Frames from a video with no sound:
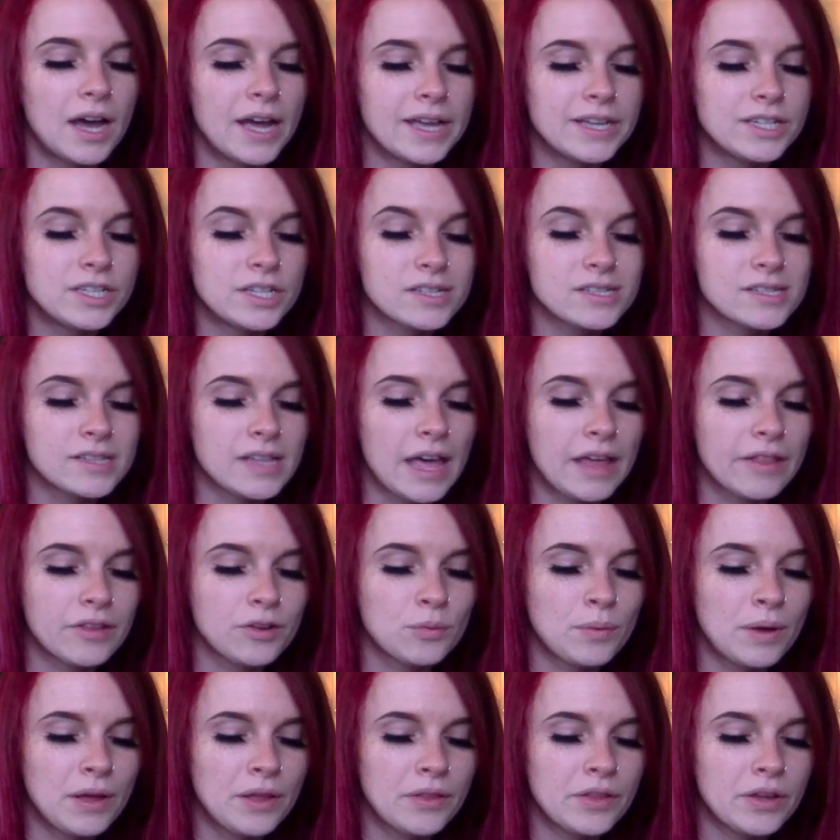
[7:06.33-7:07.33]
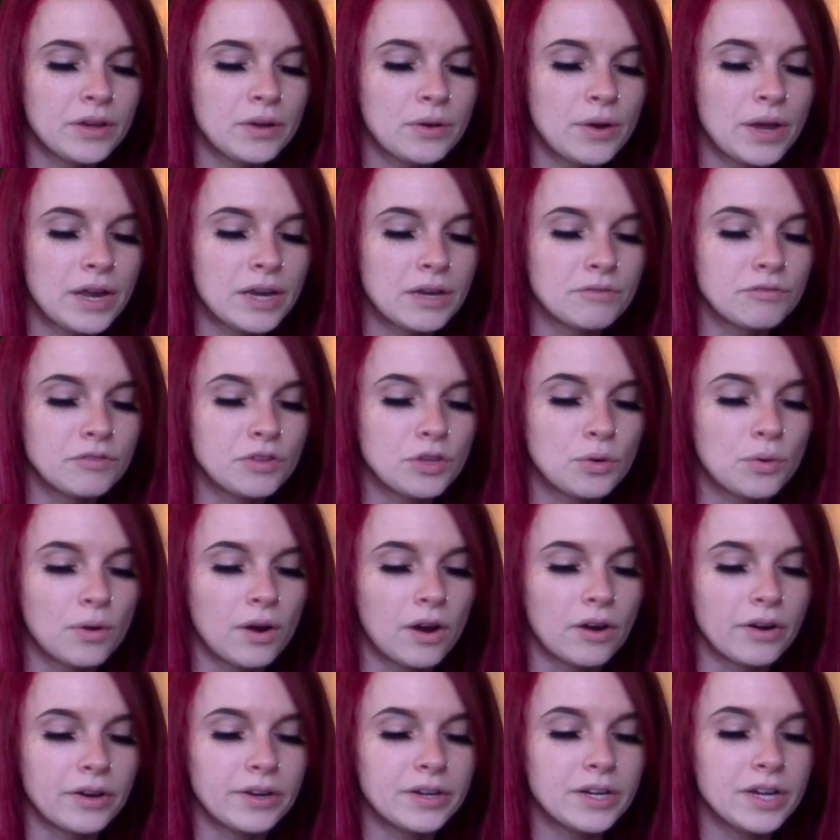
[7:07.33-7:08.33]
it does lather well though, and if you
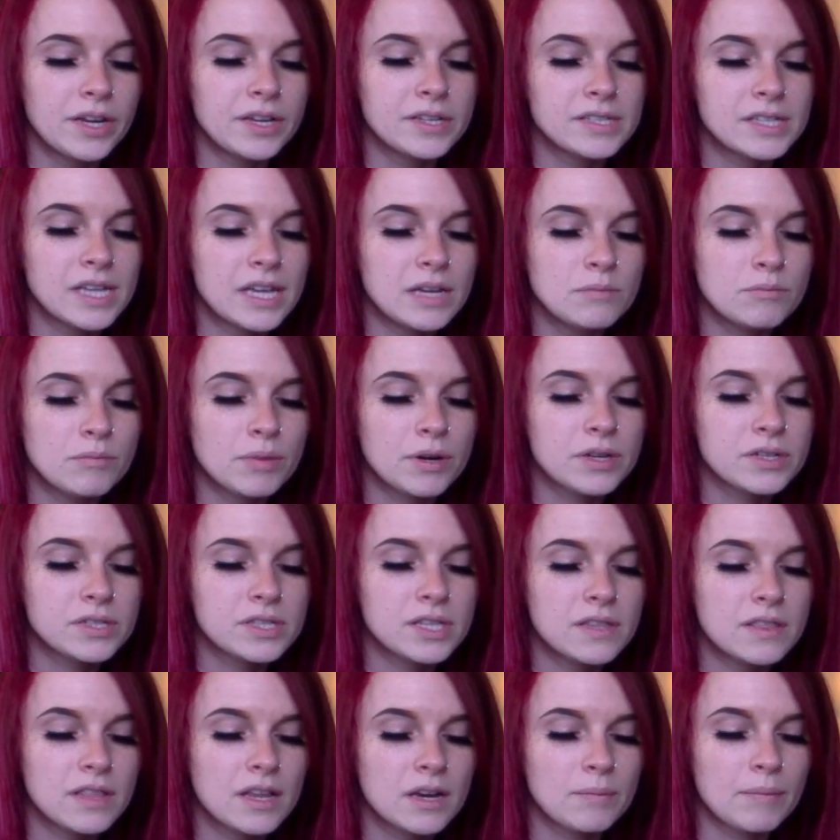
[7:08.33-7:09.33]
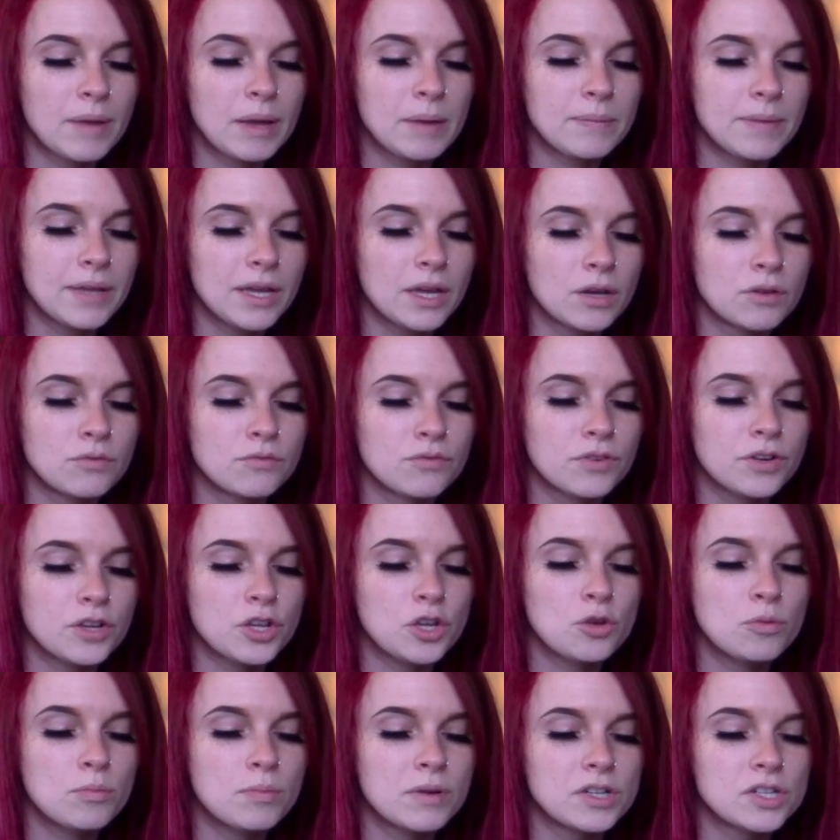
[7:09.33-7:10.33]
aren't a scent person, then it might be good for
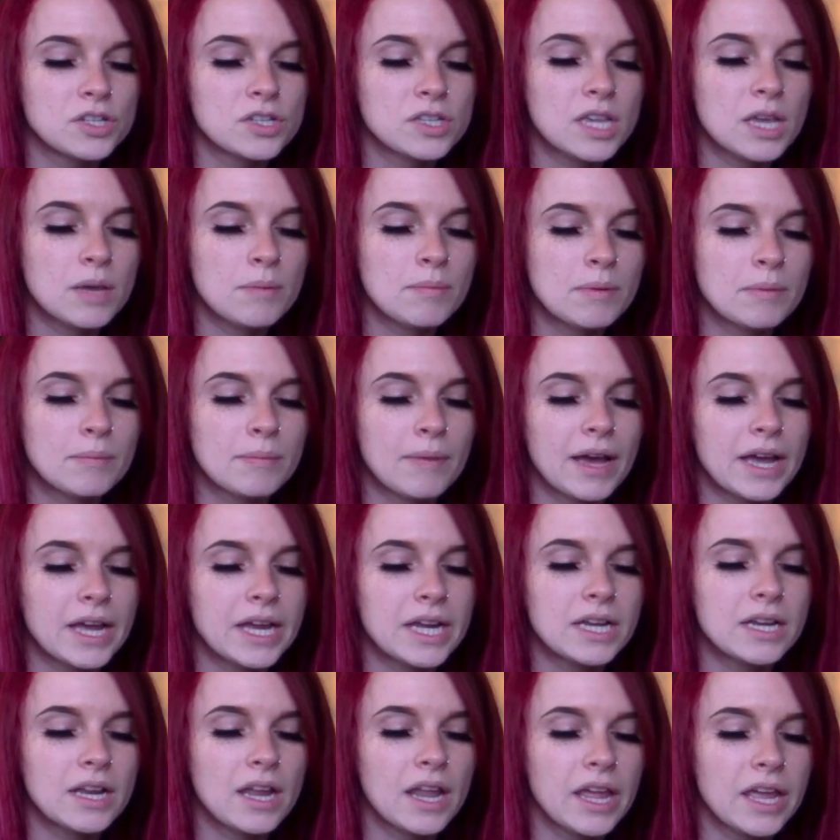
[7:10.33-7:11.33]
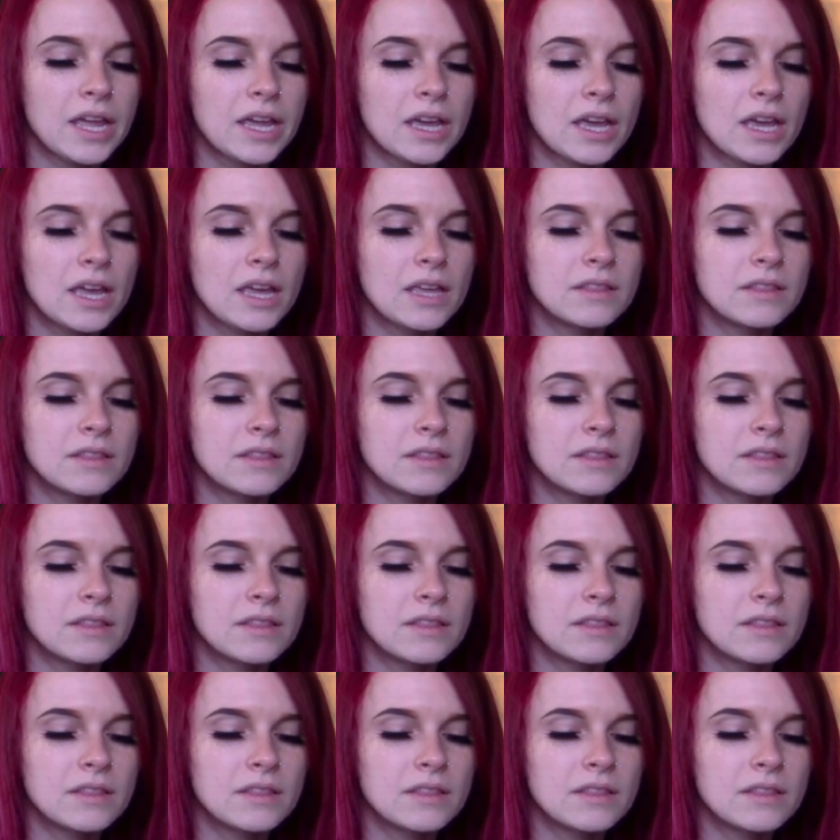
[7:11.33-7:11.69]
you, but just keep in mind, like,